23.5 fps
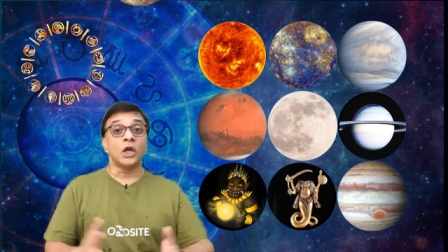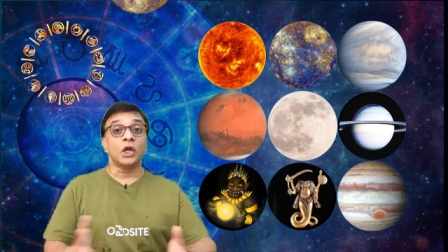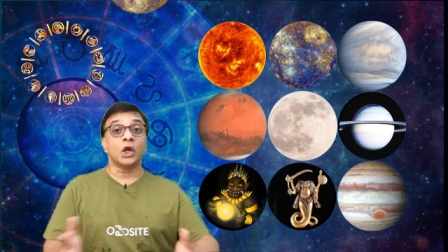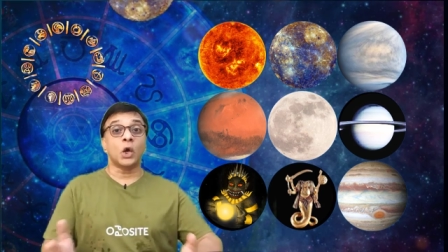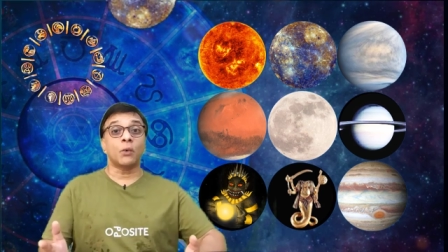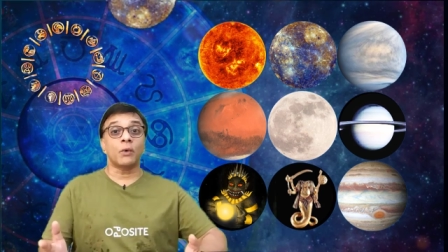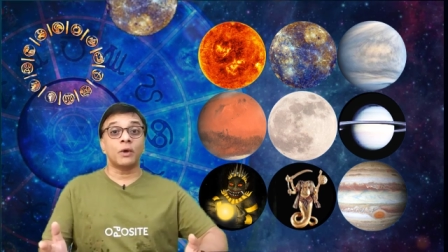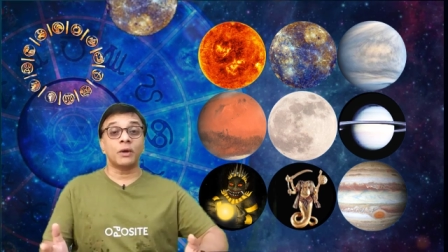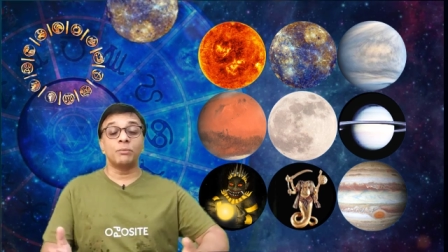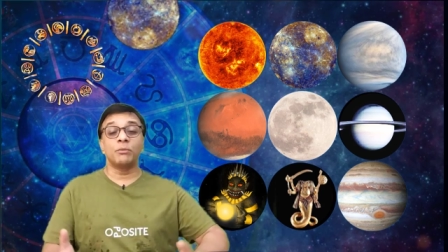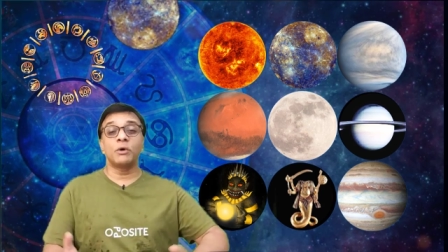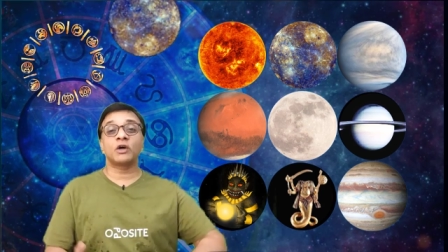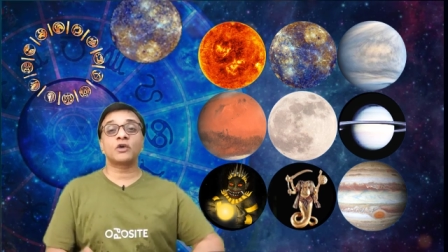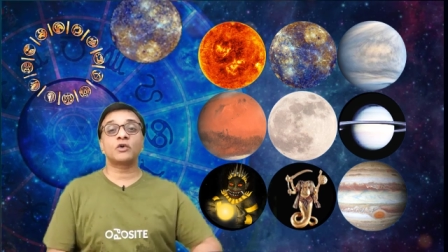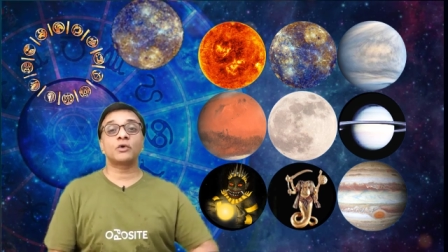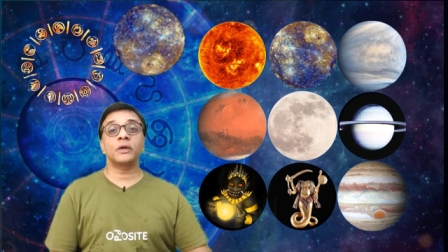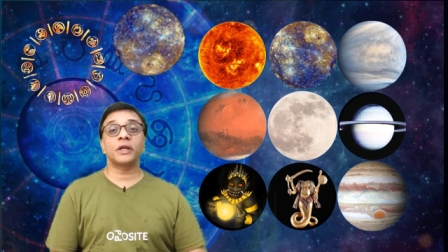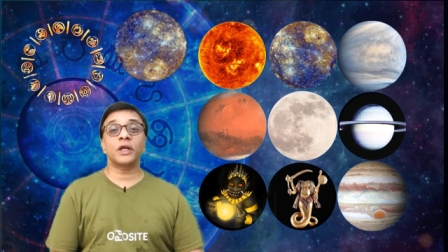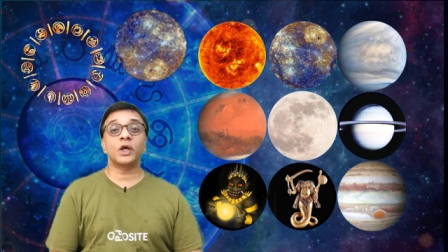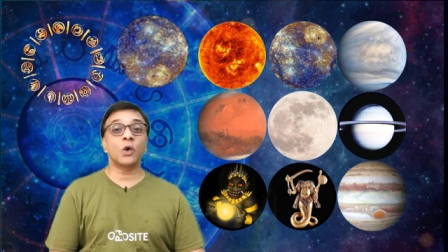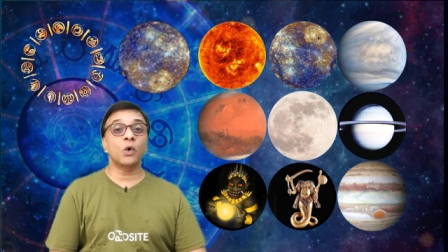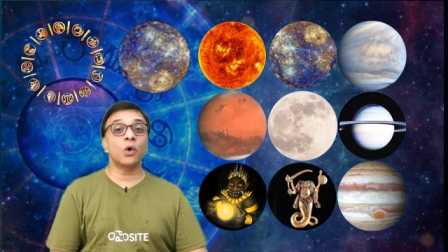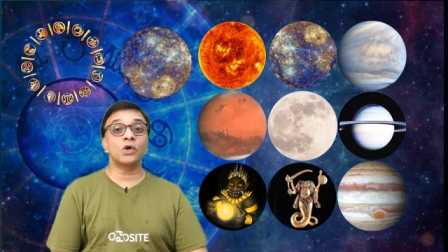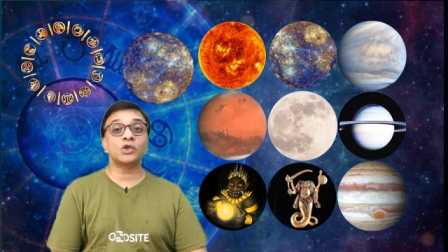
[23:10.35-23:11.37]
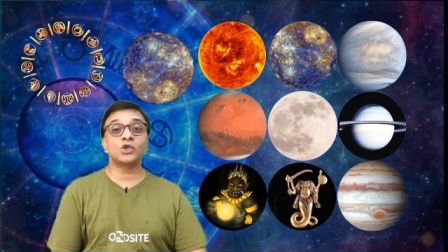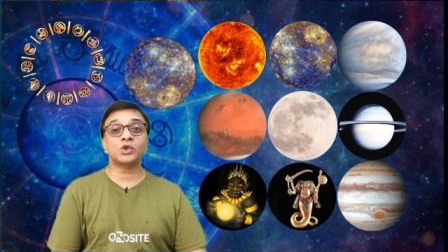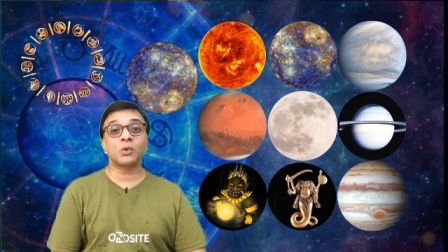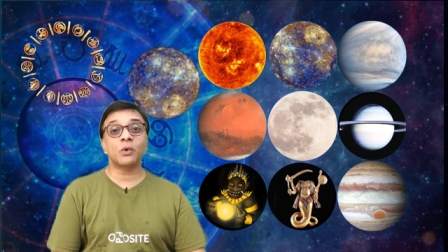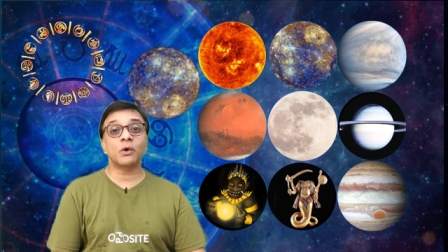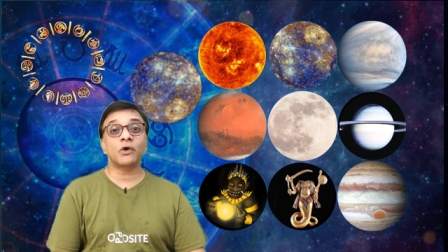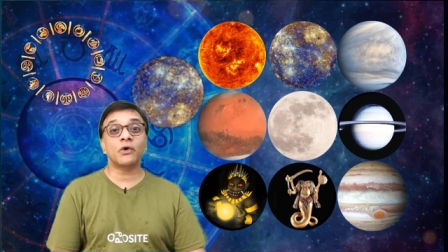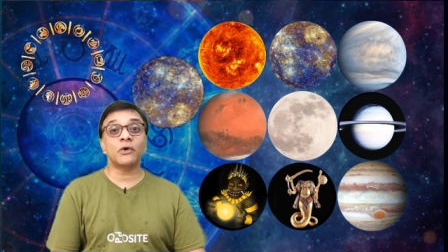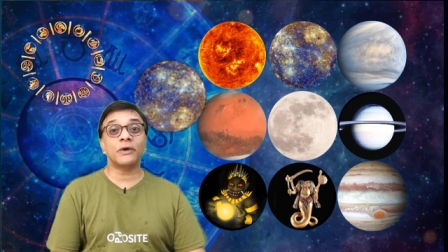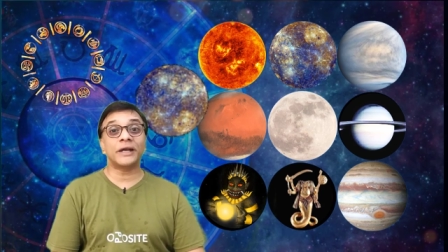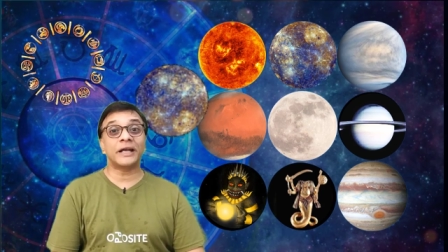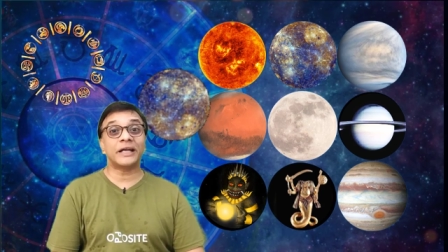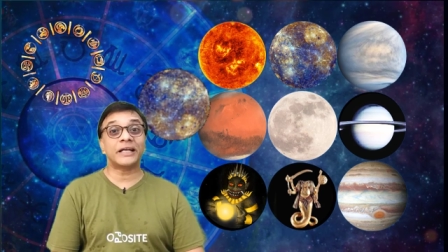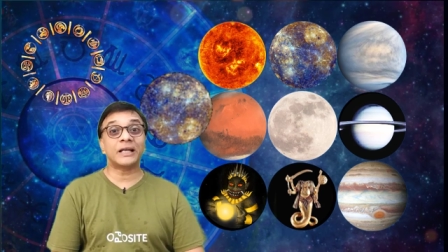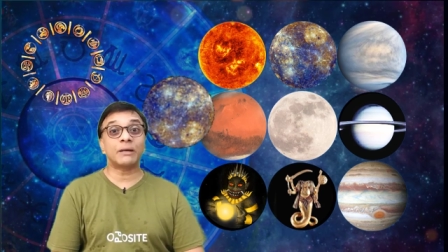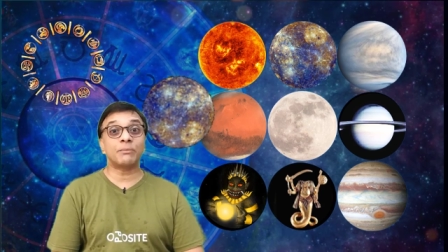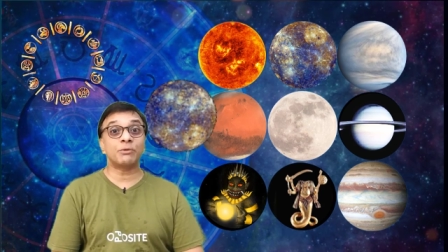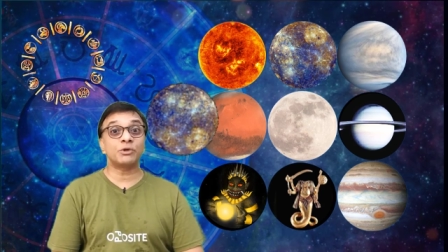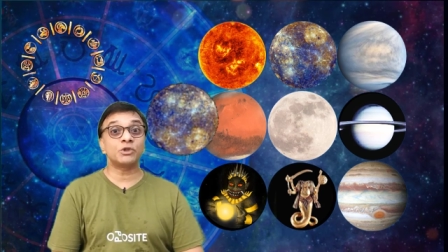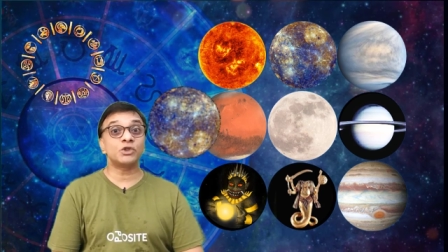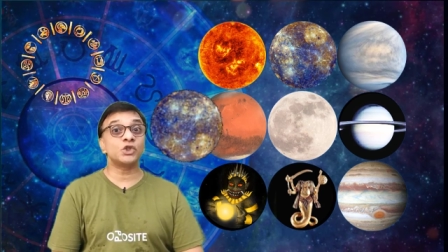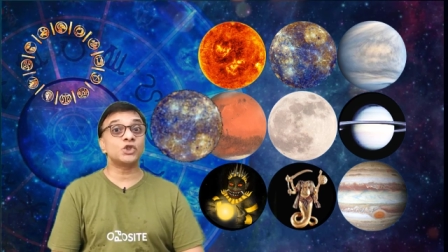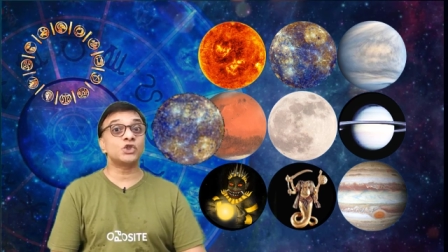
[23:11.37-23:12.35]
Now when Mercury goes over your
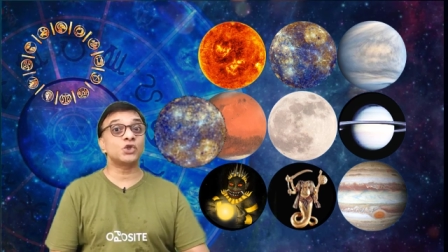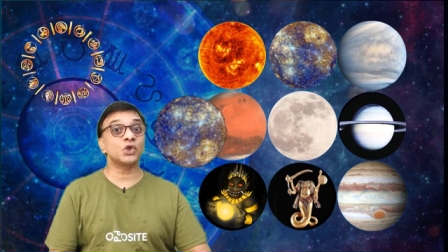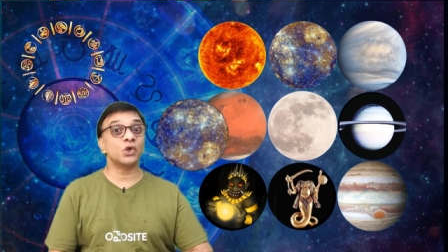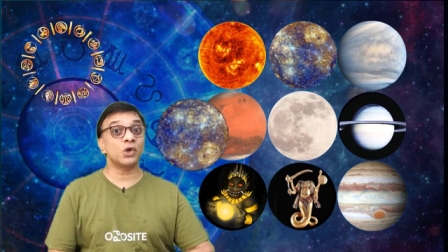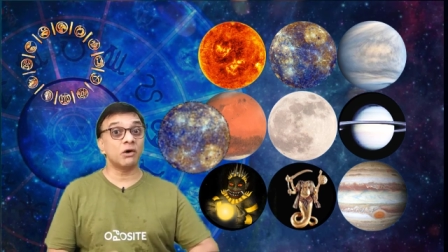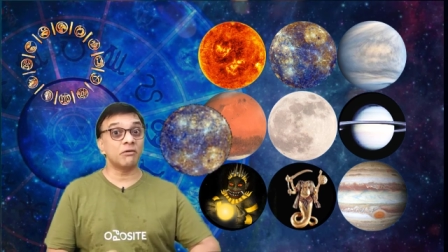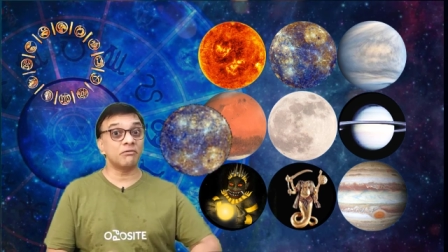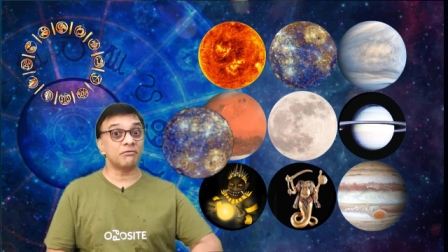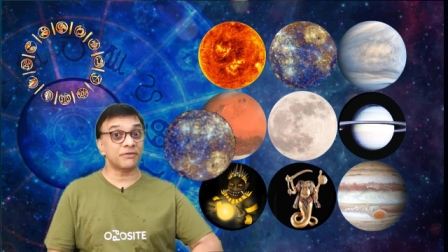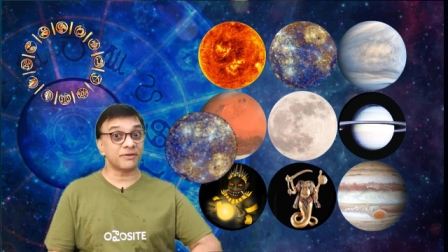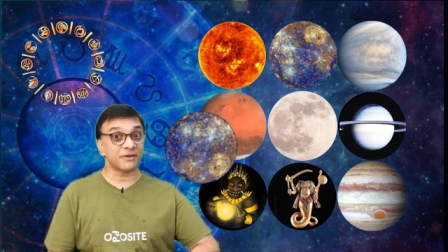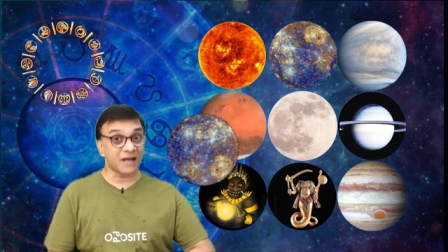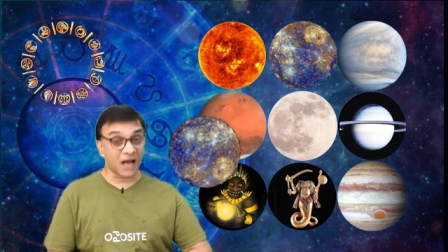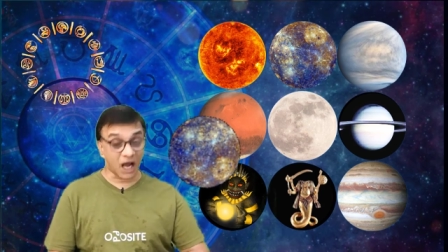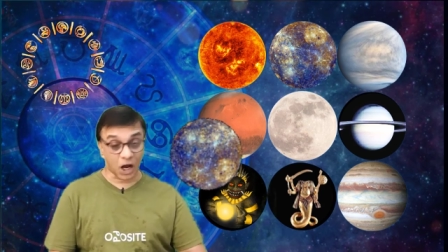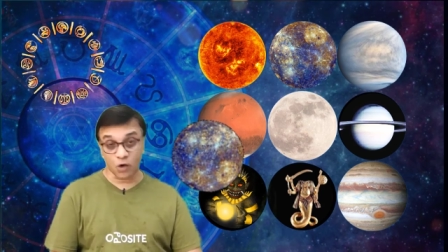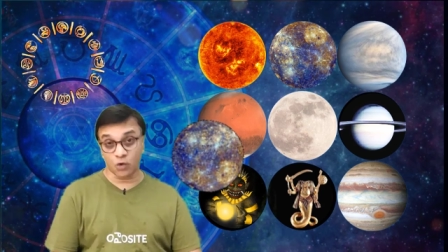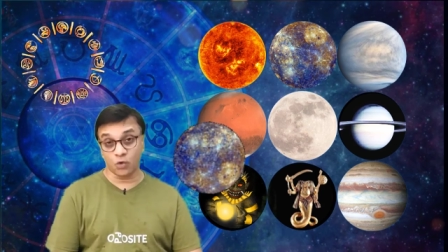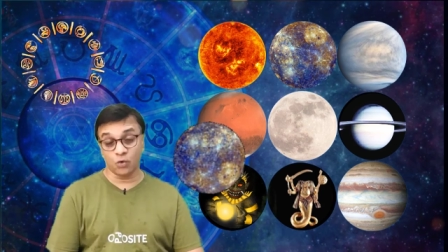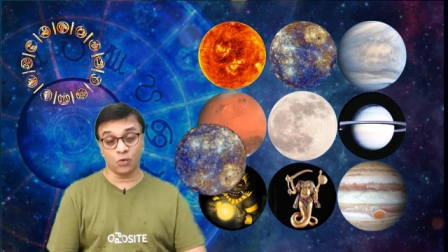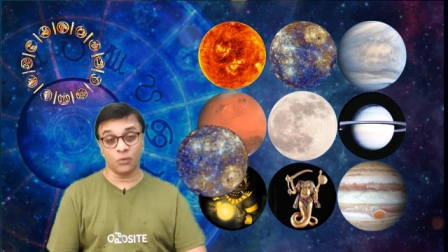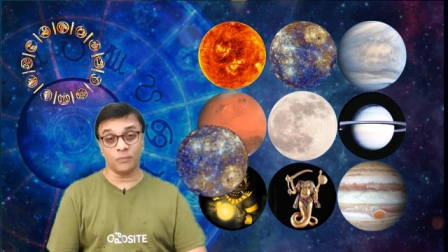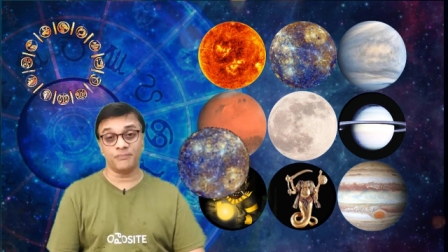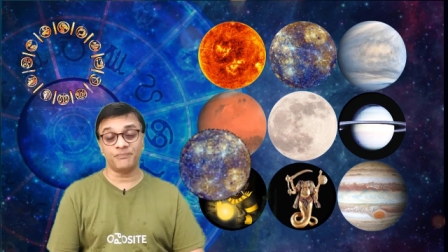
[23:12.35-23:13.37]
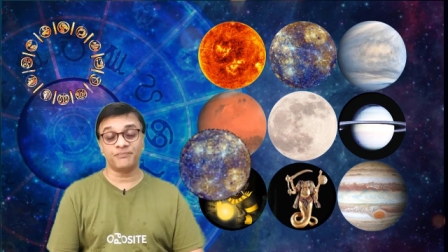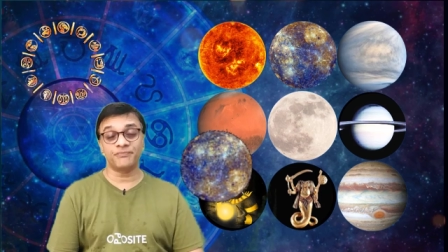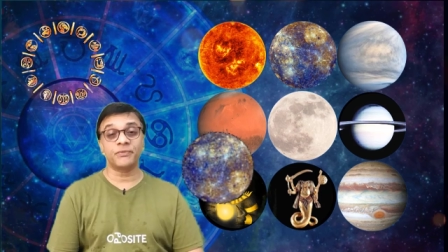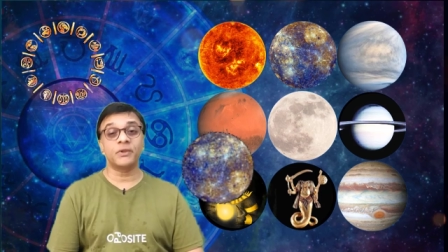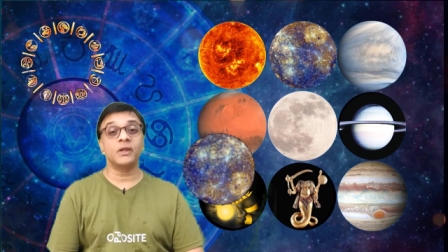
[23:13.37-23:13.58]
natal position of Rahu,